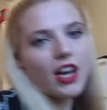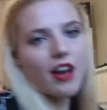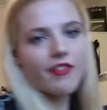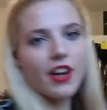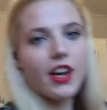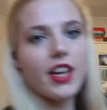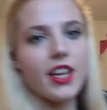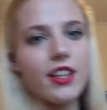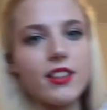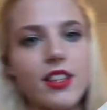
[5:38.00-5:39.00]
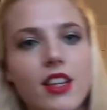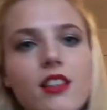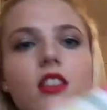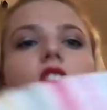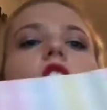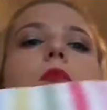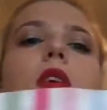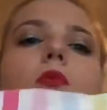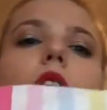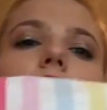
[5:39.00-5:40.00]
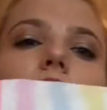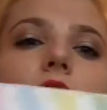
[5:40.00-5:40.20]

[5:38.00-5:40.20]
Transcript: cover is in the stripy one